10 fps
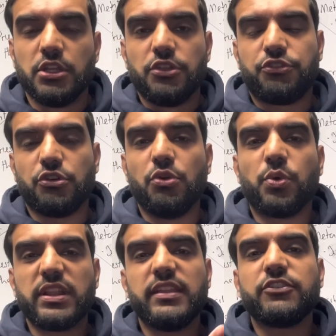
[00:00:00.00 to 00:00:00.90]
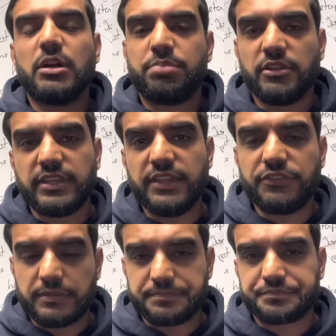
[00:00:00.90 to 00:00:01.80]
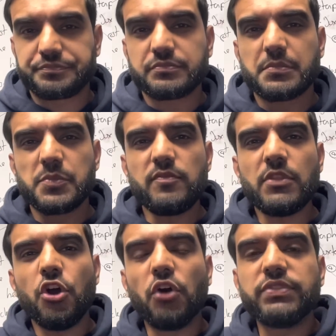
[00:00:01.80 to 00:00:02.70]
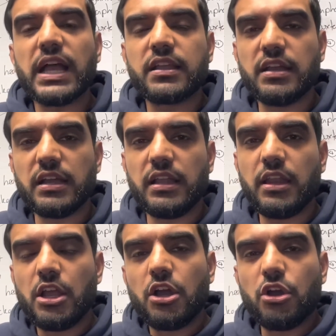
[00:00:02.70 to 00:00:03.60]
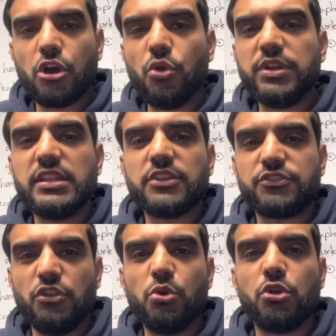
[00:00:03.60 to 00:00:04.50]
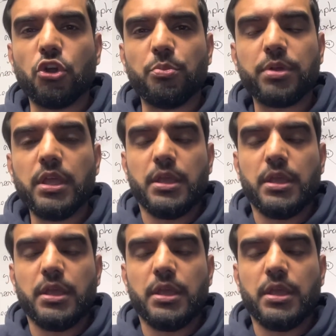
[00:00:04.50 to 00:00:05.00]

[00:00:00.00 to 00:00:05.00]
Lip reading: So one of the examples is of that girl holding the snow globe.